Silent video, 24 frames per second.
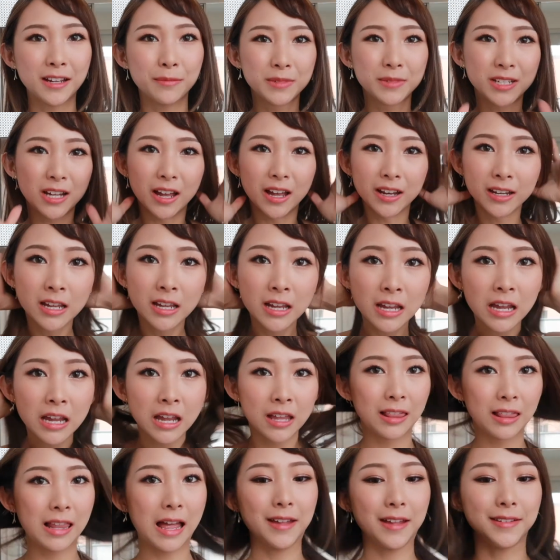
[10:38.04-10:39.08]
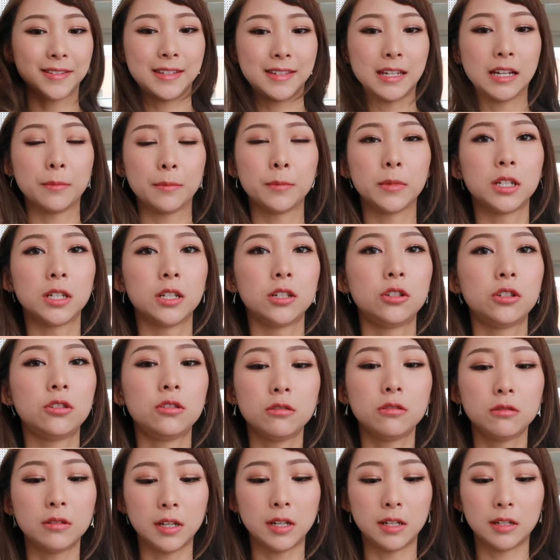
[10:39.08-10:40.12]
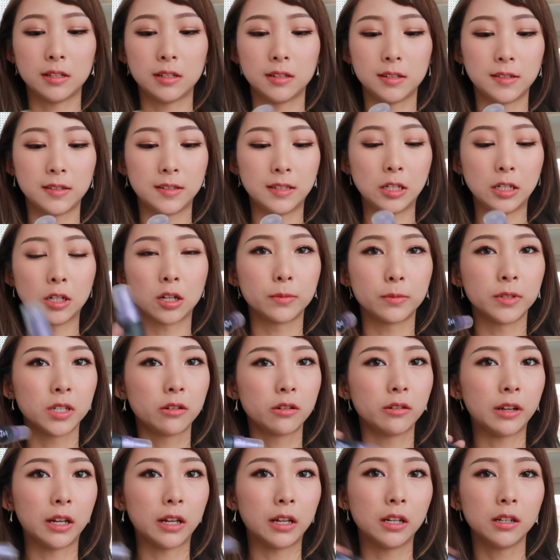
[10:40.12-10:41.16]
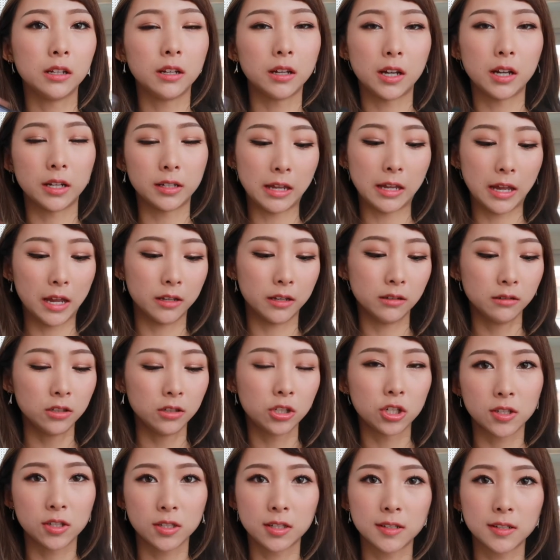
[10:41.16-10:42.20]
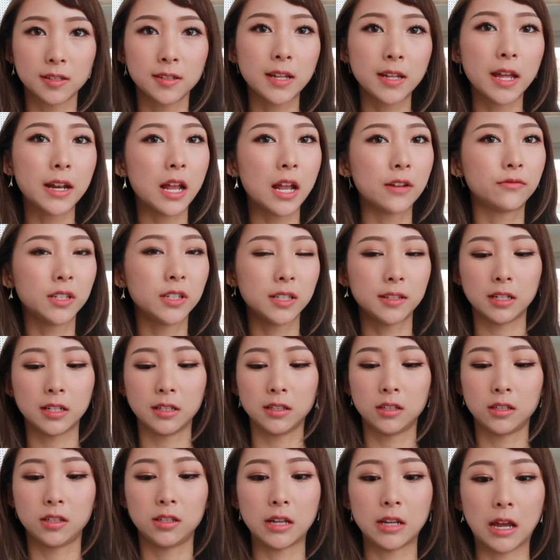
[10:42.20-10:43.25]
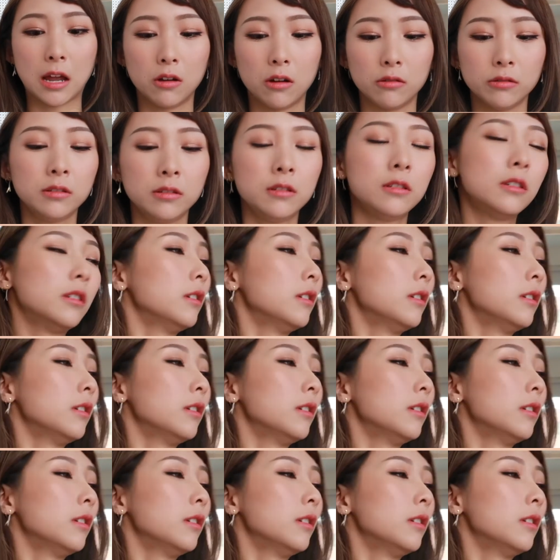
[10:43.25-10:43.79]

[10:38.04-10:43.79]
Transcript: I'm done. Last thing I'm gonna do is the Urban Decay again, just to set everything down.